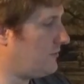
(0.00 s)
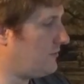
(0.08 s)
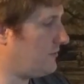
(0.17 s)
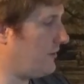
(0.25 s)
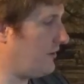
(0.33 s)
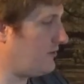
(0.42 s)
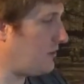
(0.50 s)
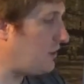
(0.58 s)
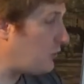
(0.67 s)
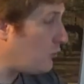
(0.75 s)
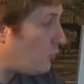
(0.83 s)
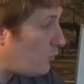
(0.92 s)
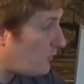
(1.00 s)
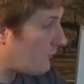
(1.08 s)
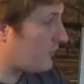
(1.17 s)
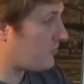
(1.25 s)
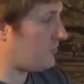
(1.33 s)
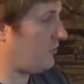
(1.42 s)
So there's a
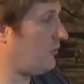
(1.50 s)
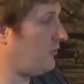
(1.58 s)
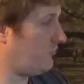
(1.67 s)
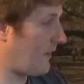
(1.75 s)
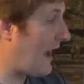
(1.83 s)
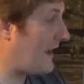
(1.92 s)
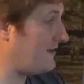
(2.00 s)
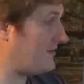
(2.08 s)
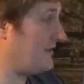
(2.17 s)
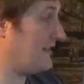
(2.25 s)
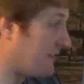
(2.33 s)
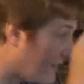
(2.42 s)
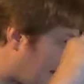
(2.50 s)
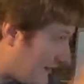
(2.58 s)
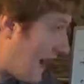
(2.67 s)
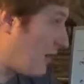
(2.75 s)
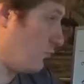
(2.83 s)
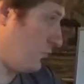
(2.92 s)
universal horizon in the
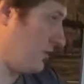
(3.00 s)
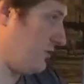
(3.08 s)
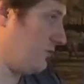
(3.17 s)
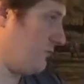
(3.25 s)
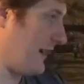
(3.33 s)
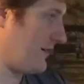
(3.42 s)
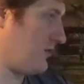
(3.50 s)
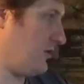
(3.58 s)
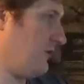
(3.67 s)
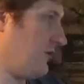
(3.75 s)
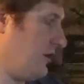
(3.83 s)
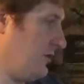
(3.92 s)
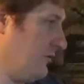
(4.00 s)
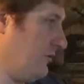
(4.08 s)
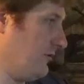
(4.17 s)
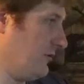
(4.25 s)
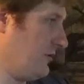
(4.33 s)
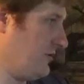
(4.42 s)
downward direction of our
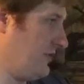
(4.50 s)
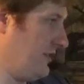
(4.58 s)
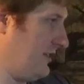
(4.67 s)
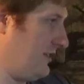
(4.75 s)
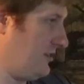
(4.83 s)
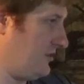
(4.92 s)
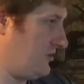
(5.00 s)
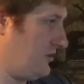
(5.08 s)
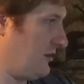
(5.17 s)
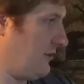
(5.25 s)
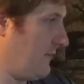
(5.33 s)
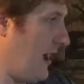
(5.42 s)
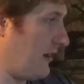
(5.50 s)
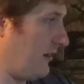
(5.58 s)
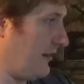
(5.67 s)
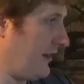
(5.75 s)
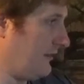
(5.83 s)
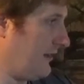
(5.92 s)
universe, is the model
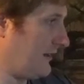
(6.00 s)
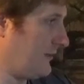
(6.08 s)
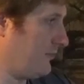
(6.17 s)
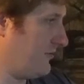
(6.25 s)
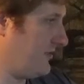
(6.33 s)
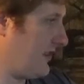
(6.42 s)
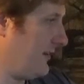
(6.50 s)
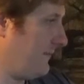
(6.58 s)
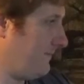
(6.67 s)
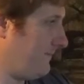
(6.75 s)
that I'd like to present.